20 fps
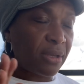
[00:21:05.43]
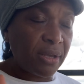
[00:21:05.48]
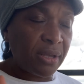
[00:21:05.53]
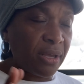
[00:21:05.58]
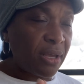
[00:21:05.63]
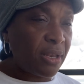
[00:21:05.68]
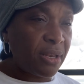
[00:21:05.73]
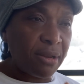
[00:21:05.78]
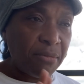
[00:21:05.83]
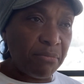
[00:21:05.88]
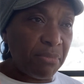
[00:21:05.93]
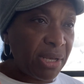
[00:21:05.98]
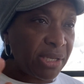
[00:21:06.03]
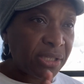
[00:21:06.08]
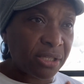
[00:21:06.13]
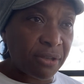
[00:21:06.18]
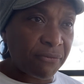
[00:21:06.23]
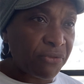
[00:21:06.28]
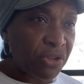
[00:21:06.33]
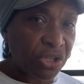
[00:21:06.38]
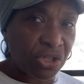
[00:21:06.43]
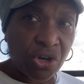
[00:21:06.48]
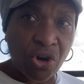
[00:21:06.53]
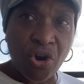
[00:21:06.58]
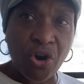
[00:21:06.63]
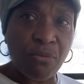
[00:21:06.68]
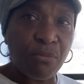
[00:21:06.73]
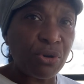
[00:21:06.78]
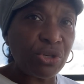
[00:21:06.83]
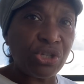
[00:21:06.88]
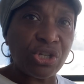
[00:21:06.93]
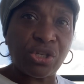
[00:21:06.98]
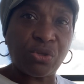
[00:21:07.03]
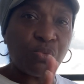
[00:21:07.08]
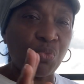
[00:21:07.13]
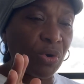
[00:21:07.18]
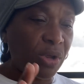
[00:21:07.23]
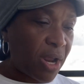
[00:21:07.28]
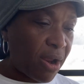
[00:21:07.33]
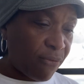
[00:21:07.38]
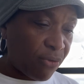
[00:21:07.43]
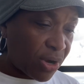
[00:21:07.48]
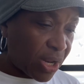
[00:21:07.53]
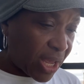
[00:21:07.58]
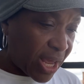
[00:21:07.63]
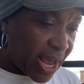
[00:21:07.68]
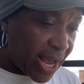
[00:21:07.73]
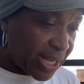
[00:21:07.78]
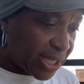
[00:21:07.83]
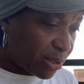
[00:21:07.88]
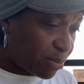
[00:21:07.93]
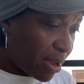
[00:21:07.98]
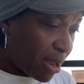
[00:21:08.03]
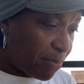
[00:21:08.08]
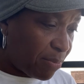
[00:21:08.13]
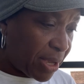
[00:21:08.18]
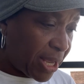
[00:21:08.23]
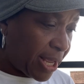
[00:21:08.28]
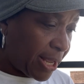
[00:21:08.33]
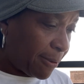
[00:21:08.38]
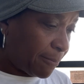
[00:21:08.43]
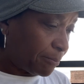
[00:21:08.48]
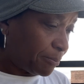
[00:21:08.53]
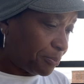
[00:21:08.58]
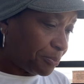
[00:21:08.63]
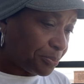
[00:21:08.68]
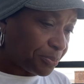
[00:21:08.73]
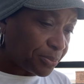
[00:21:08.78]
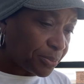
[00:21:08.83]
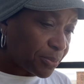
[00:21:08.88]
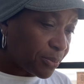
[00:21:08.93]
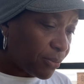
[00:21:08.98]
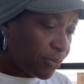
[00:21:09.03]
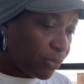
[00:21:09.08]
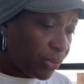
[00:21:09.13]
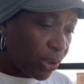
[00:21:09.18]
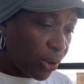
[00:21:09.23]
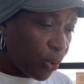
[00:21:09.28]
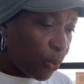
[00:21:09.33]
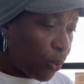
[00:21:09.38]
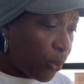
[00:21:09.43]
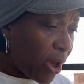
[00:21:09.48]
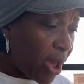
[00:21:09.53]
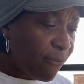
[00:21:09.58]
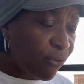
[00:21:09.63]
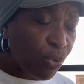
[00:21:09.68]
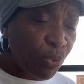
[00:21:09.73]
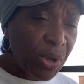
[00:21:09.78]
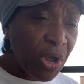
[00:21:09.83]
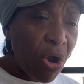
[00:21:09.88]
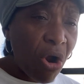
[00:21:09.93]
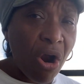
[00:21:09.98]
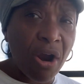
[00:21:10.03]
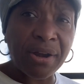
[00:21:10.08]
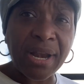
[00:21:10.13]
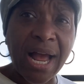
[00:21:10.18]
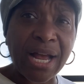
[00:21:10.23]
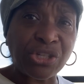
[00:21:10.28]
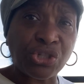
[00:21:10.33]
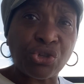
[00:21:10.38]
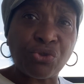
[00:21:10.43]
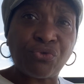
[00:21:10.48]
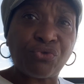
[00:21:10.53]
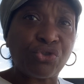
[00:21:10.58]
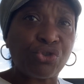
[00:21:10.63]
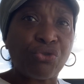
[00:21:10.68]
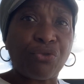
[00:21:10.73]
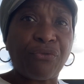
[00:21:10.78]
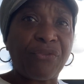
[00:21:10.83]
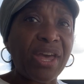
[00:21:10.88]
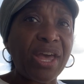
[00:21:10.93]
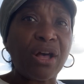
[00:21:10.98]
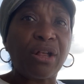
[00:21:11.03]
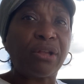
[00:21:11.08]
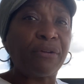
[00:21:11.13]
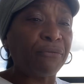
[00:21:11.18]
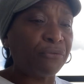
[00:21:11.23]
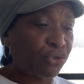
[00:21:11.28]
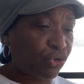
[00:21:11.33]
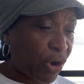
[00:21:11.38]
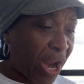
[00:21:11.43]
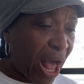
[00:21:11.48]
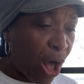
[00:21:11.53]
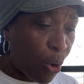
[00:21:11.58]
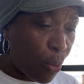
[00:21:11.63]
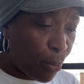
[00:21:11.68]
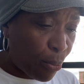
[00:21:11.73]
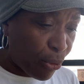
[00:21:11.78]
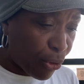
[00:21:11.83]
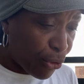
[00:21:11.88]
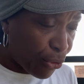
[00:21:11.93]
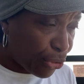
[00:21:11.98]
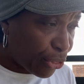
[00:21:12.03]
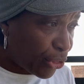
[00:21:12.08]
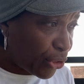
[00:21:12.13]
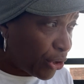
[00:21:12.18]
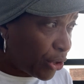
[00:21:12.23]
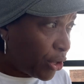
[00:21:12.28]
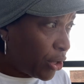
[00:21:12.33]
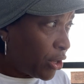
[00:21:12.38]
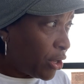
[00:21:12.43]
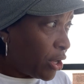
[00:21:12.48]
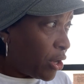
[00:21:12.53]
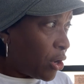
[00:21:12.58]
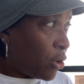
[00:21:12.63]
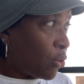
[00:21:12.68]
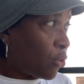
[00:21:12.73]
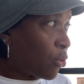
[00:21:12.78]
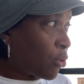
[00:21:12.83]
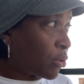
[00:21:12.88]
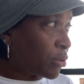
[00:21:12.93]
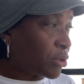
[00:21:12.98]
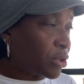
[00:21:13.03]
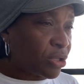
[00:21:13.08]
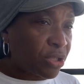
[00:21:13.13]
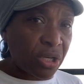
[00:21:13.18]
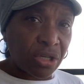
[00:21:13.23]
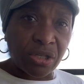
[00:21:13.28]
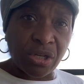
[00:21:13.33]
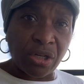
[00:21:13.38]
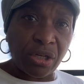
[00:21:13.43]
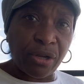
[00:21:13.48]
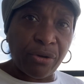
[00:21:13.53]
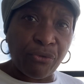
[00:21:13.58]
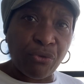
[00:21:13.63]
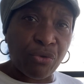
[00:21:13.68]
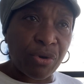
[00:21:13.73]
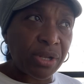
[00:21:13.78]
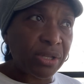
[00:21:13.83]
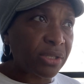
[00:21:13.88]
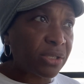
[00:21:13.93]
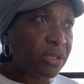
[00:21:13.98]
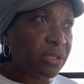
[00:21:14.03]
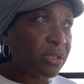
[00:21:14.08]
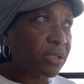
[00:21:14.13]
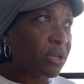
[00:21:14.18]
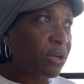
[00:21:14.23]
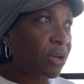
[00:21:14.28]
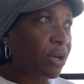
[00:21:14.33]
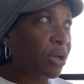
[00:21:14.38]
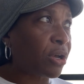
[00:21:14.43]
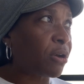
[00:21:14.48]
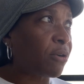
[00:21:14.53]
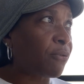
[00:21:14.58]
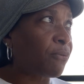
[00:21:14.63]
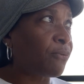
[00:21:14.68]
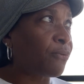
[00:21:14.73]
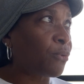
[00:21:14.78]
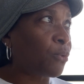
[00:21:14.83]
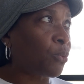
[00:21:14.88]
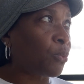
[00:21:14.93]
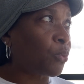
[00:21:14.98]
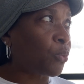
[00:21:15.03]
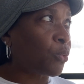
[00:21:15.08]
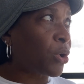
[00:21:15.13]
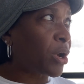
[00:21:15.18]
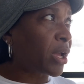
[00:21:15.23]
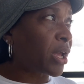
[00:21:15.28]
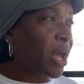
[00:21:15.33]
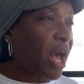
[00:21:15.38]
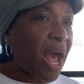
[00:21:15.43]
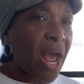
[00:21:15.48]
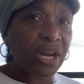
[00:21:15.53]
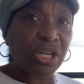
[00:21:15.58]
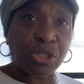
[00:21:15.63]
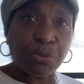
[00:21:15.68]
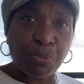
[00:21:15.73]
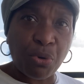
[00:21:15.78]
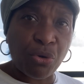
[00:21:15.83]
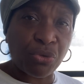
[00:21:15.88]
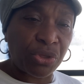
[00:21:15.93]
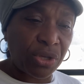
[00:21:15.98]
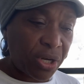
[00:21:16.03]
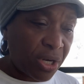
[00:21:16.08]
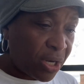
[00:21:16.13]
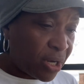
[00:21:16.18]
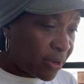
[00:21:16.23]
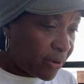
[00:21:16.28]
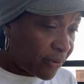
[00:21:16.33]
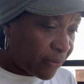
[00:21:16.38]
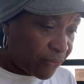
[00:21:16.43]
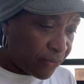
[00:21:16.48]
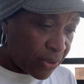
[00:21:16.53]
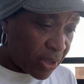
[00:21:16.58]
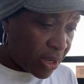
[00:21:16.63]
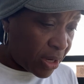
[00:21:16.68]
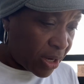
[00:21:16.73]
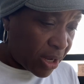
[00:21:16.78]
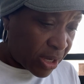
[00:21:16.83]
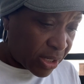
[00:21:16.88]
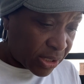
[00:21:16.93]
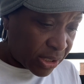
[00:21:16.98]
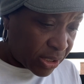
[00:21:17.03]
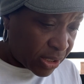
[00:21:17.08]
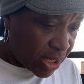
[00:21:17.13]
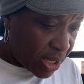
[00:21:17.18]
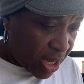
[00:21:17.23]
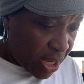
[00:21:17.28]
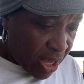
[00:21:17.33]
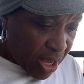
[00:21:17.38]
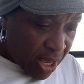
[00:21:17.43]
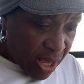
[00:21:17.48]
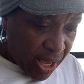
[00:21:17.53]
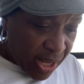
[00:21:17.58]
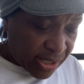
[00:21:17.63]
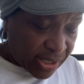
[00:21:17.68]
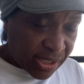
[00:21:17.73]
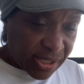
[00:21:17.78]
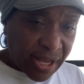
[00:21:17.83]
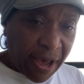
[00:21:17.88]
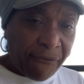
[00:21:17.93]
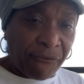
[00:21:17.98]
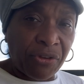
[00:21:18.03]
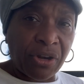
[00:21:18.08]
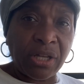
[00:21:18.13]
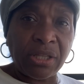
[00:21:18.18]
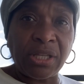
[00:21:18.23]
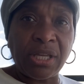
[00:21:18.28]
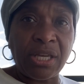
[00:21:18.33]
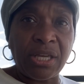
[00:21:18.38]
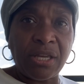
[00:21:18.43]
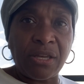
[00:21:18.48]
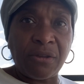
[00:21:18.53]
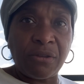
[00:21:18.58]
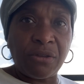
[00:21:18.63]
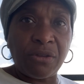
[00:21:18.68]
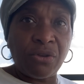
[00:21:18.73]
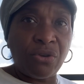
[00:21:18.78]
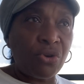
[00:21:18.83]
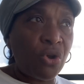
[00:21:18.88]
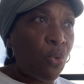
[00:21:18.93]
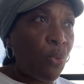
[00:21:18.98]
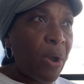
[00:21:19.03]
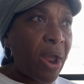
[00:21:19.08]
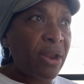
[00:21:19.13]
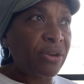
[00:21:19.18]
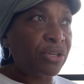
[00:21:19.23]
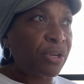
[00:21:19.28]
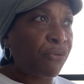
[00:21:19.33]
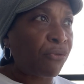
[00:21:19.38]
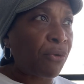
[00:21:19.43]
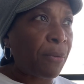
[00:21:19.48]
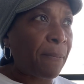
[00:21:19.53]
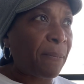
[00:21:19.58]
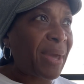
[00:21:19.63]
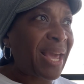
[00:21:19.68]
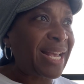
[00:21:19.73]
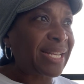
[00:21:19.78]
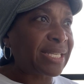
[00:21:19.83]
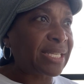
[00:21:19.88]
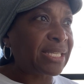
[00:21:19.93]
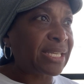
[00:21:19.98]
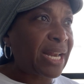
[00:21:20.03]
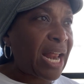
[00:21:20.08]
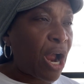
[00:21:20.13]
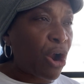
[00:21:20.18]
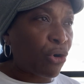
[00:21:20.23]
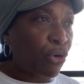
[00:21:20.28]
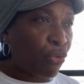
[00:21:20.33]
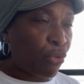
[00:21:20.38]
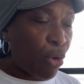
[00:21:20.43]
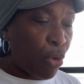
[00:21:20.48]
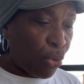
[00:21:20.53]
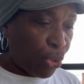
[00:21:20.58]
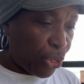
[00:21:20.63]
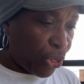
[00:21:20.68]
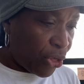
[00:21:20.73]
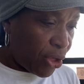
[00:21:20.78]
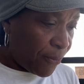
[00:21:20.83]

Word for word: in the midst of the term or just whatever the case may be. Wherever we are in our travail of childbirth or the deliverance of what God is birthing in, uh, in us. It's definitely, you know, we're at different paces in our growth.